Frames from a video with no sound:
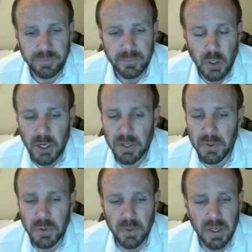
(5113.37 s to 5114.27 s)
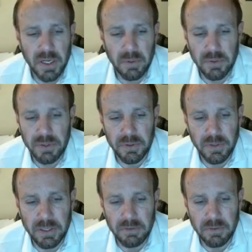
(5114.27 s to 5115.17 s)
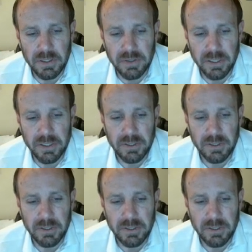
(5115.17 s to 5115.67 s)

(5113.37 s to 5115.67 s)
Oh, I don't know what I would do if I ever found that out.